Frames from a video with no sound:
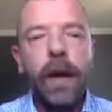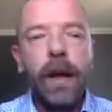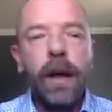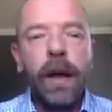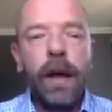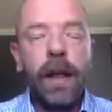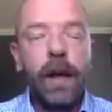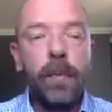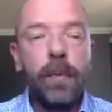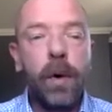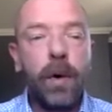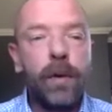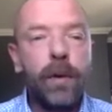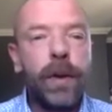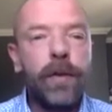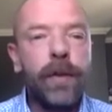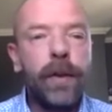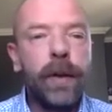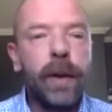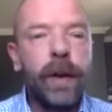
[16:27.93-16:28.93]
And then more
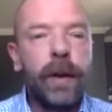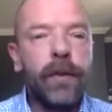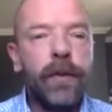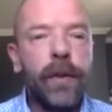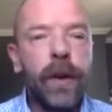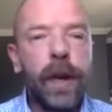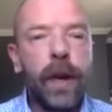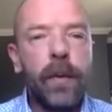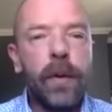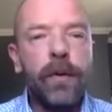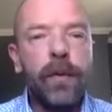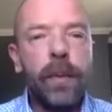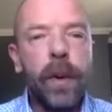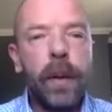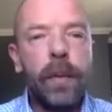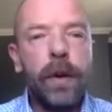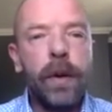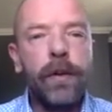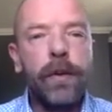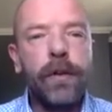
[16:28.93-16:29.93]
recently, a study was
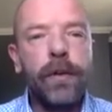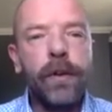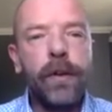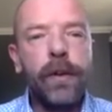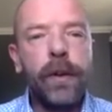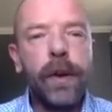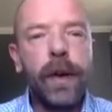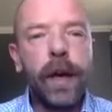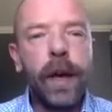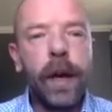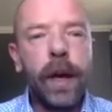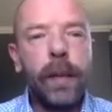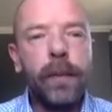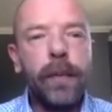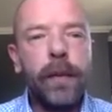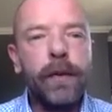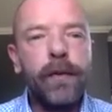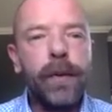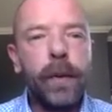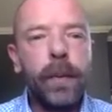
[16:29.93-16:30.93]
published
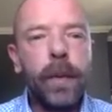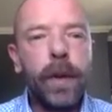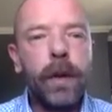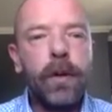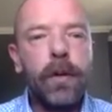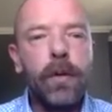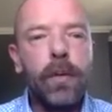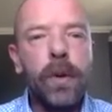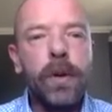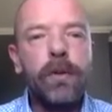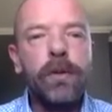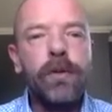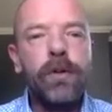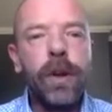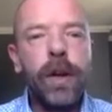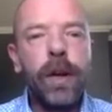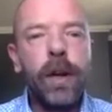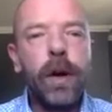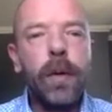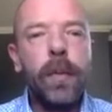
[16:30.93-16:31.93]
from the Human
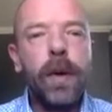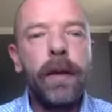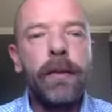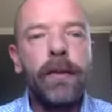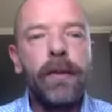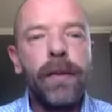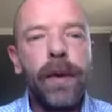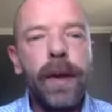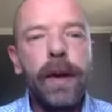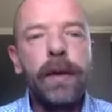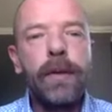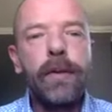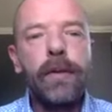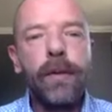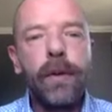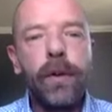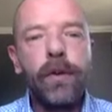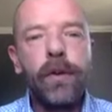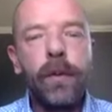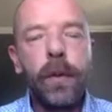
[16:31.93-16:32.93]
Genome SV
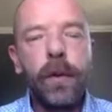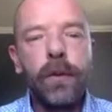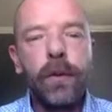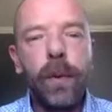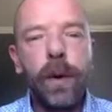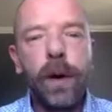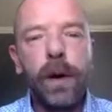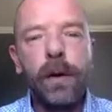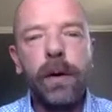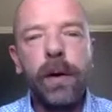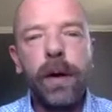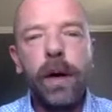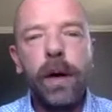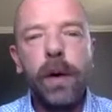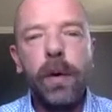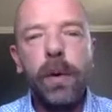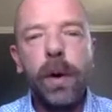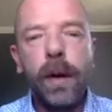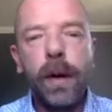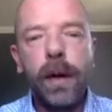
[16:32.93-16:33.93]
Consortium as well,
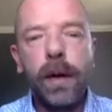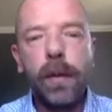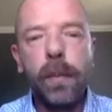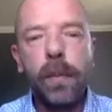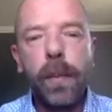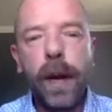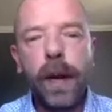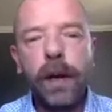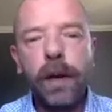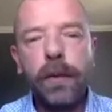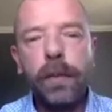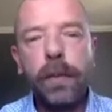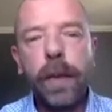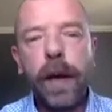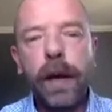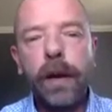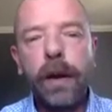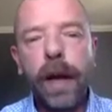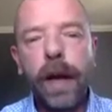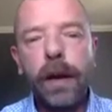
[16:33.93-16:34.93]
where they compared
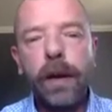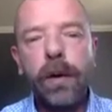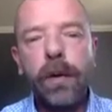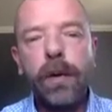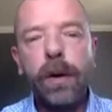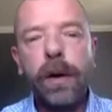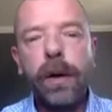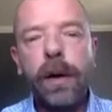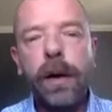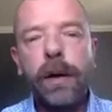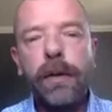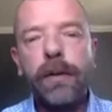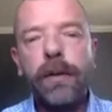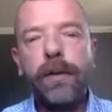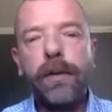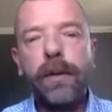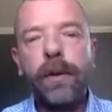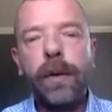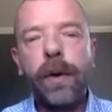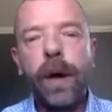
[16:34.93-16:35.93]
Bionano
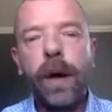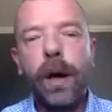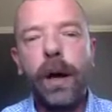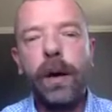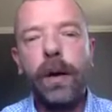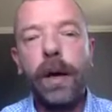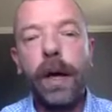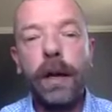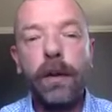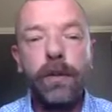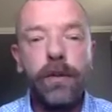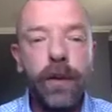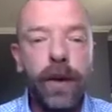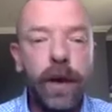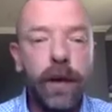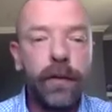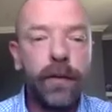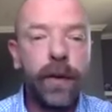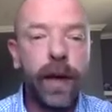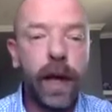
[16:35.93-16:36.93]
against
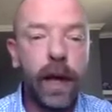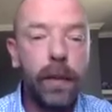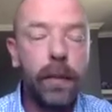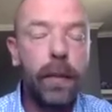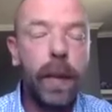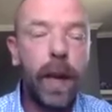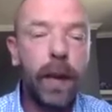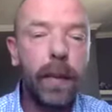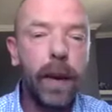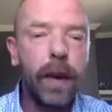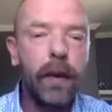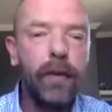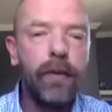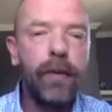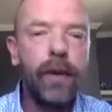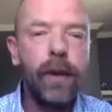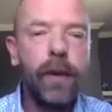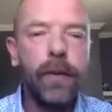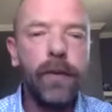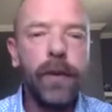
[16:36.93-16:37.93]
NGS and PacBio
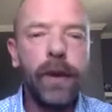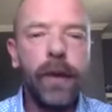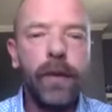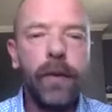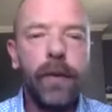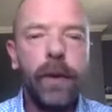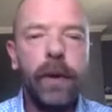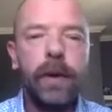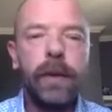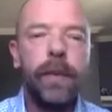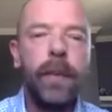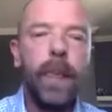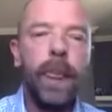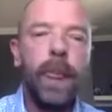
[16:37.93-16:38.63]
sequencing as well.